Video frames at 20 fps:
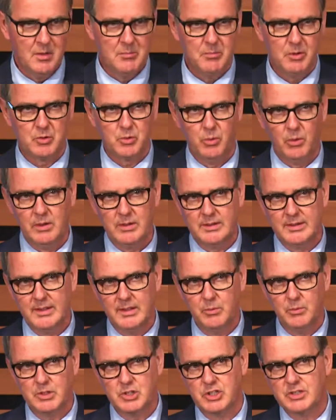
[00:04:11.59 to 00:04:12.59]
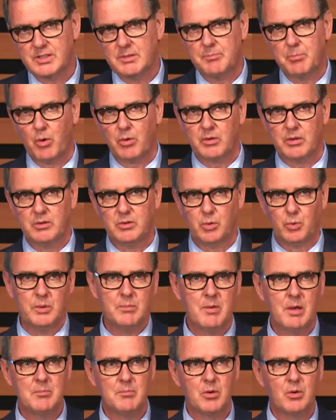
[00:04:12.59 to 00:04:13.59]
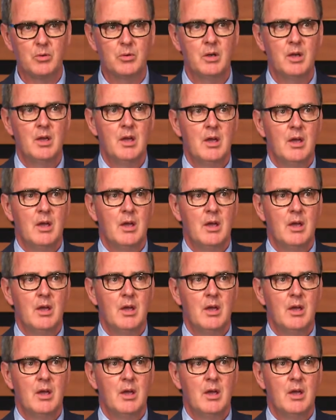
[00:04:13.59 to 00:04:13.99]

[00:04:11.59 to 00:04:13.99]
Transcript: but one thing which is important to remember,